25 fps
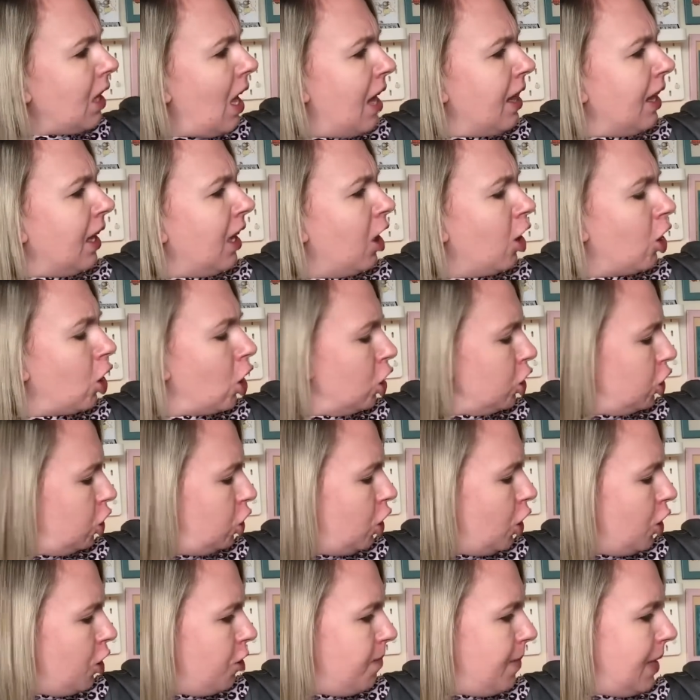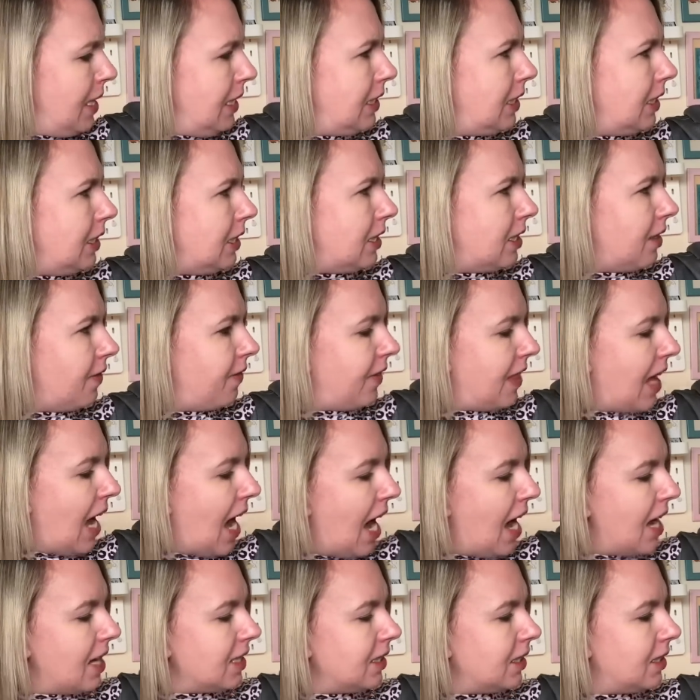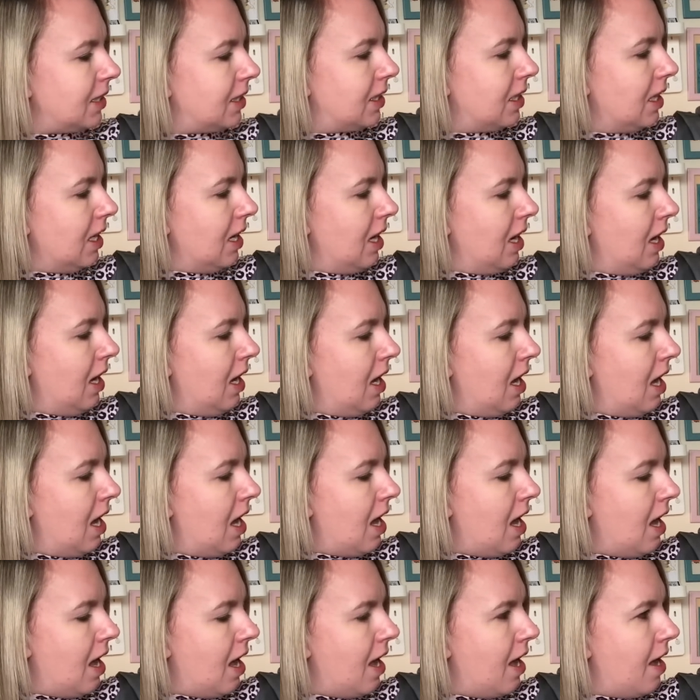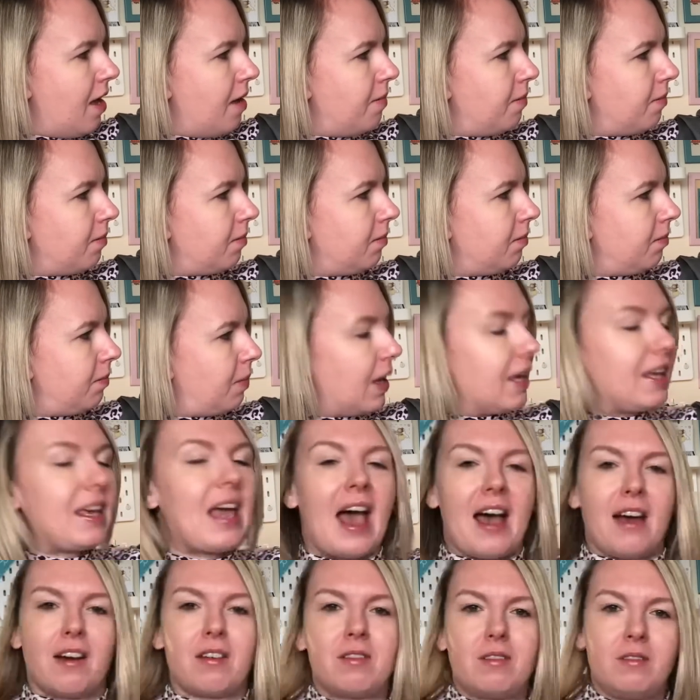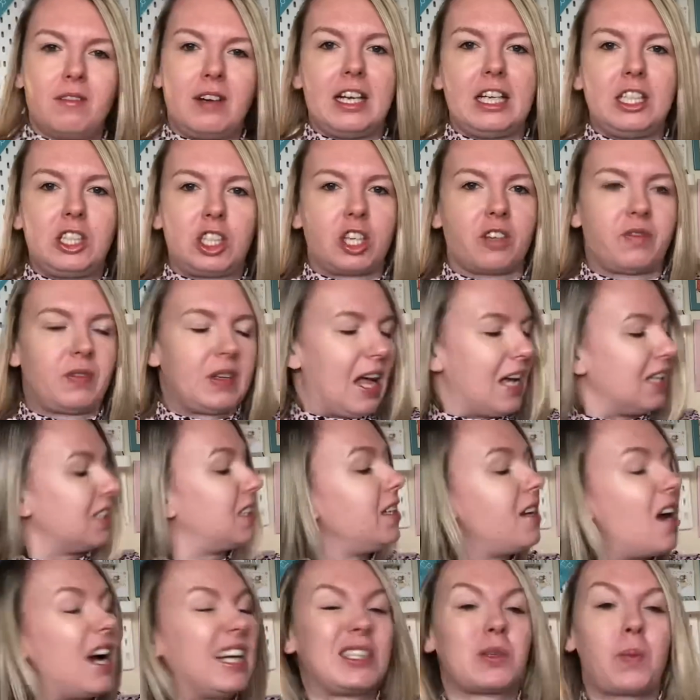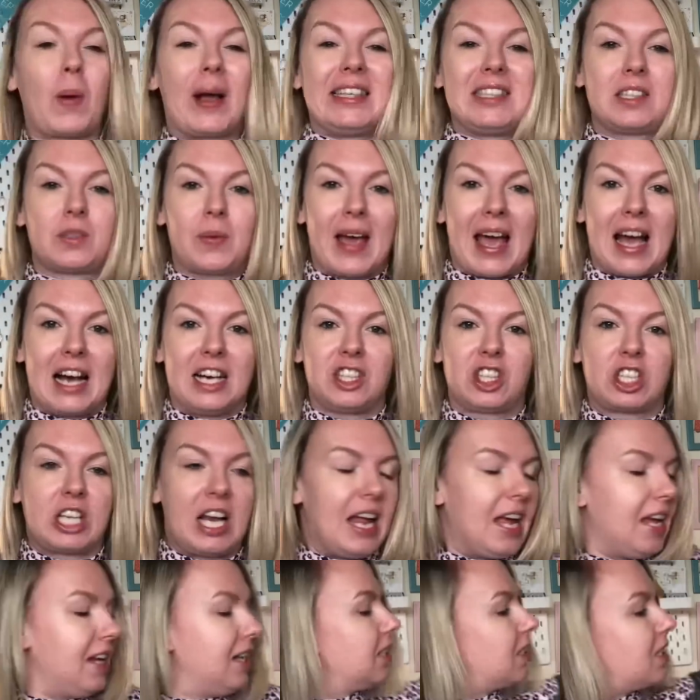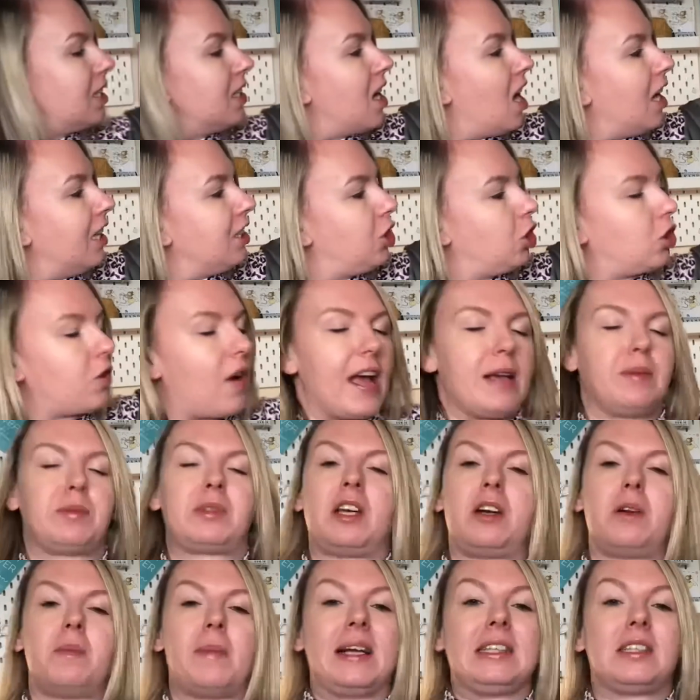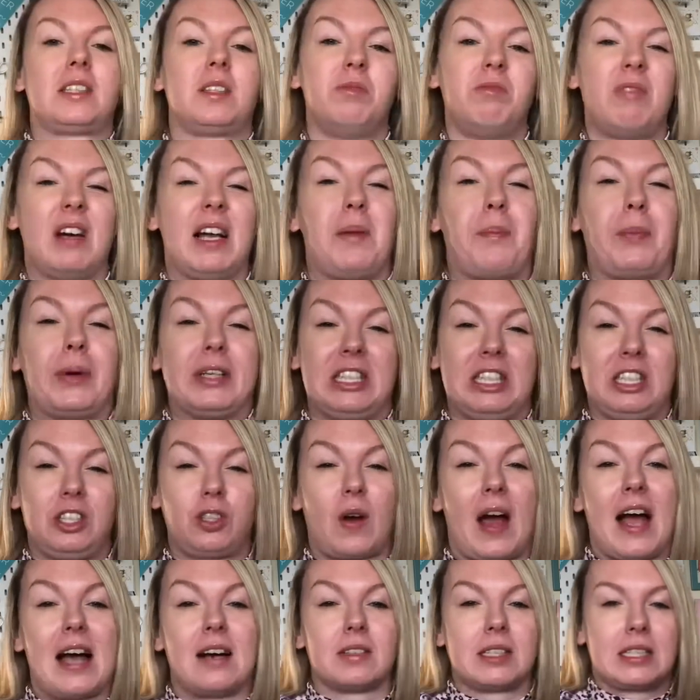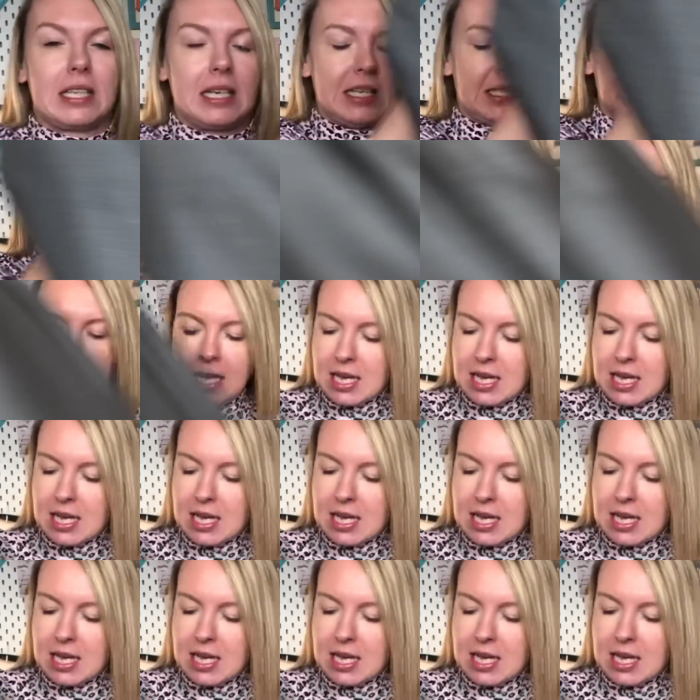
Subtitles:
I think I got 2 metres of that. But yeah, really chuffed with that. It's a nice weight to it actually, and it's a nice drape, so it'll make some really pretty trousers.